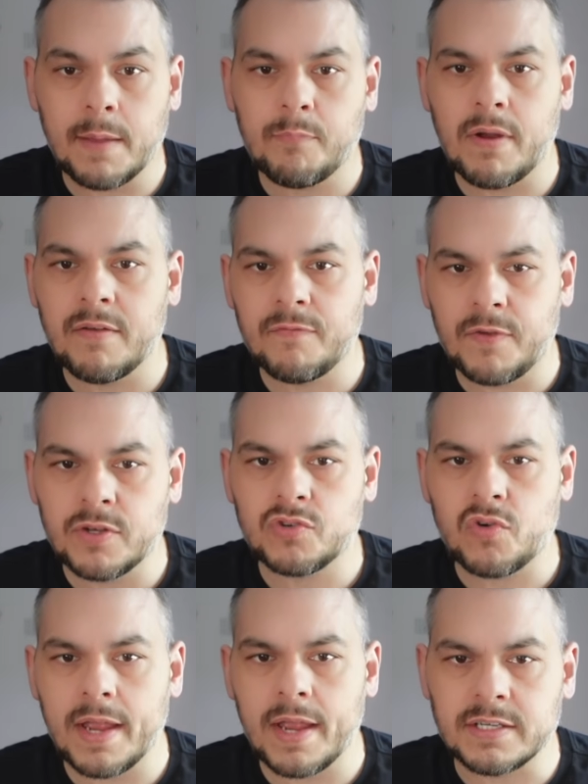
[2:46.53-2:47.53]
Brentford
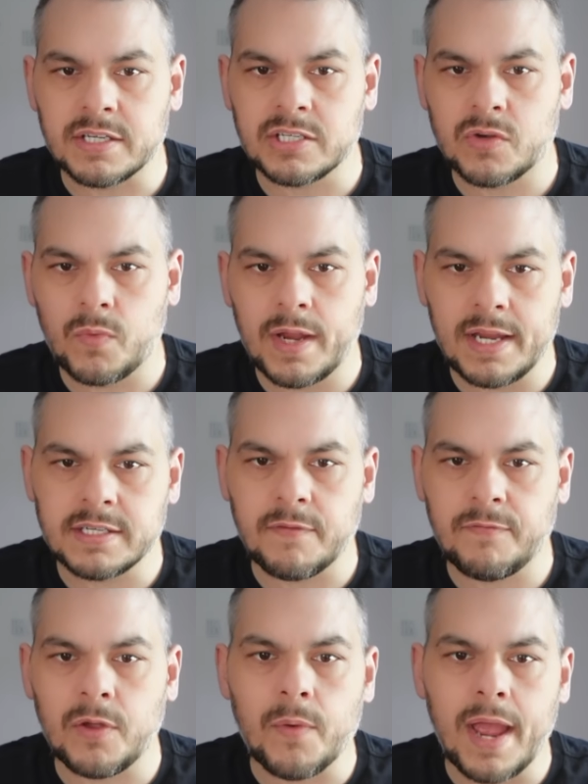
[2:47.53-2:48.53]
trying to squeeze a
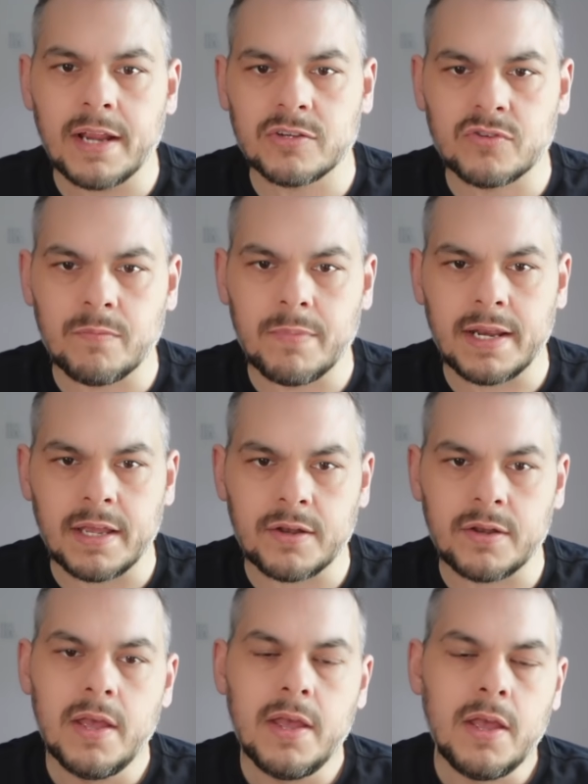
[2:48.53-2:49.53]
few extra million,
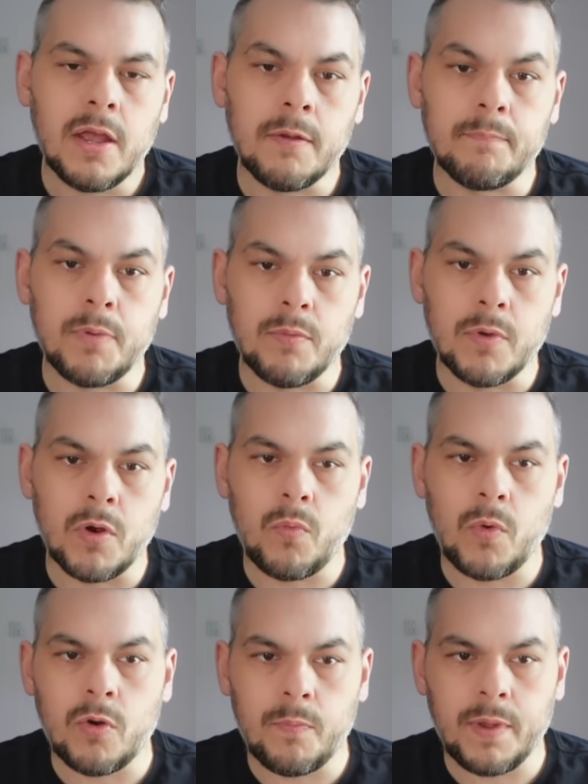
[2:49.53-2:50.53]
and Mbeumo
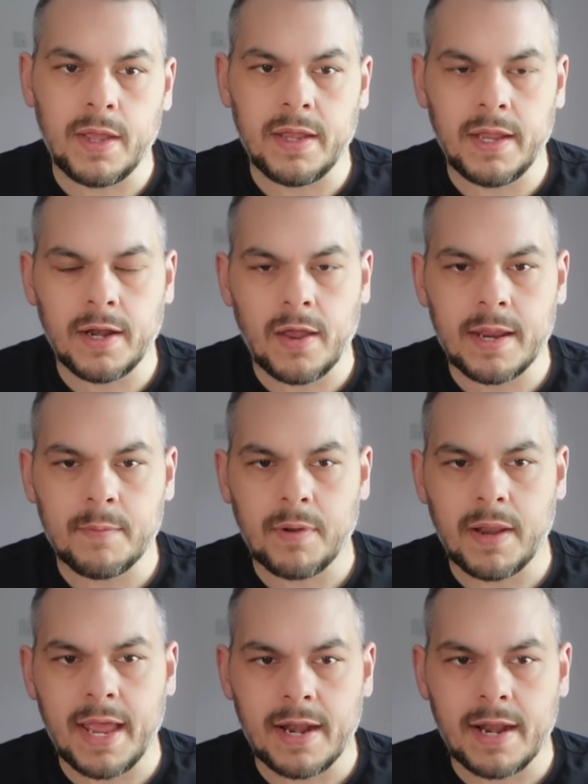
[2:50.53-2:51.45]
will be a United player.